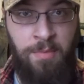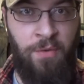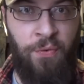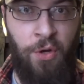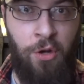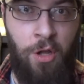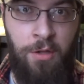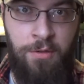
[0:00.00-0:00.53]

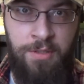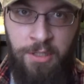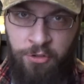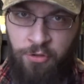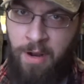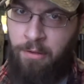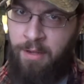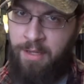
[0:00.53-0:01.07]
different colors that
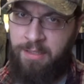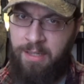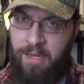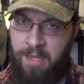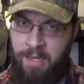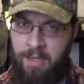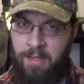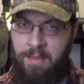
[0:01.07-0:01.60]
trout like to
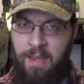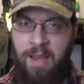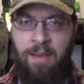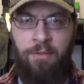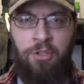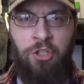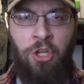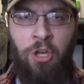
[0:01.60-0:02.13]
hit and they
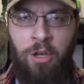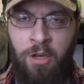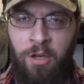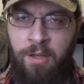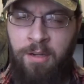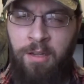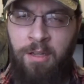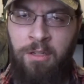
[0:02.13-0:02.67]
have a
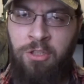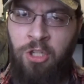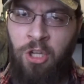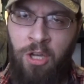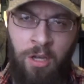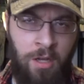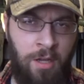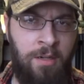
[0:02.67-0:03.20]
ton, a
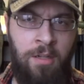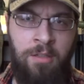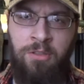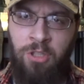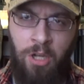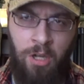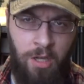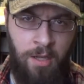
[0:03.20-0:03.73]
ton, a
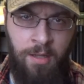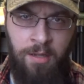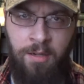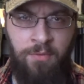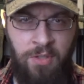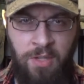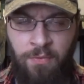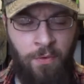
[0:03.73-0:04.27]
ton
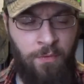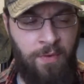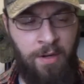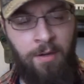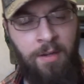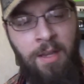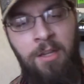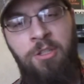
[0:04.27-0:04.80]
of different
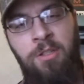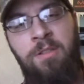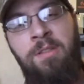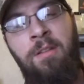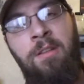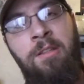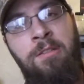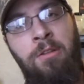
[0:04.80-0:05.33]
variations
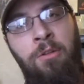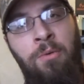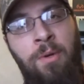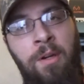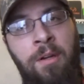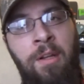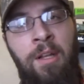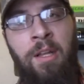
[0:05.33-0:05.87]
of this
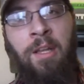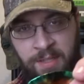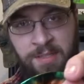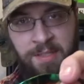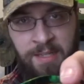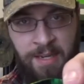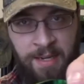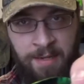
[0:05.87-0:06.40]
lure. This
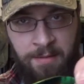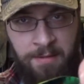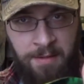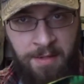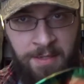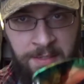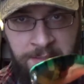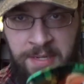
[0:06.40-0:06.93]
thing
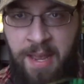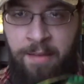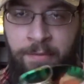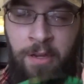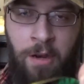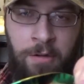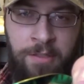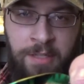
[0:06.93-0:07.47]
is
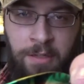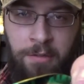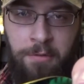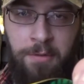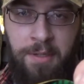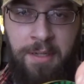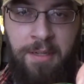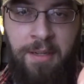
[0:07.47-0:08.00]
heavy
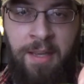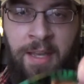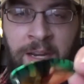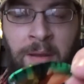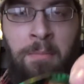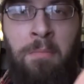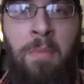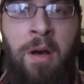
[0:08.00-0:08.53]
artillery and
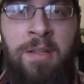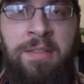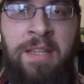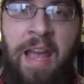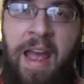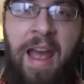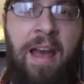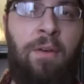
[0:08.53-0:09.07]
a
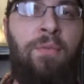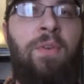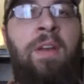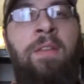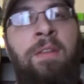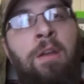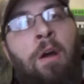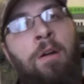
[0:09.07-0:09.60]
must-have
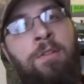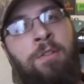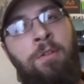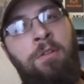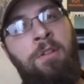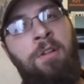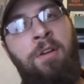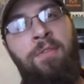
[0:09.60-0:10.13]
in the
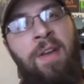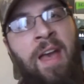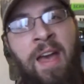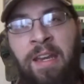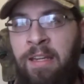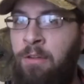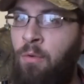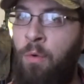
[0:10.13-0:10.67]
arsenal of
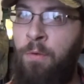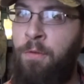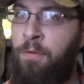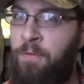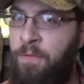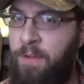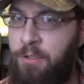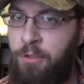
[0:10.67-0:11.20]
any northern
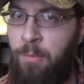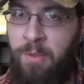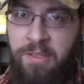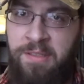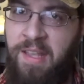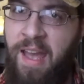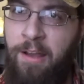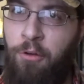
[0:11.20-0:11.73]

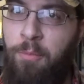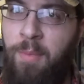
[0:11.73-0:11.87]
fisherman's tackle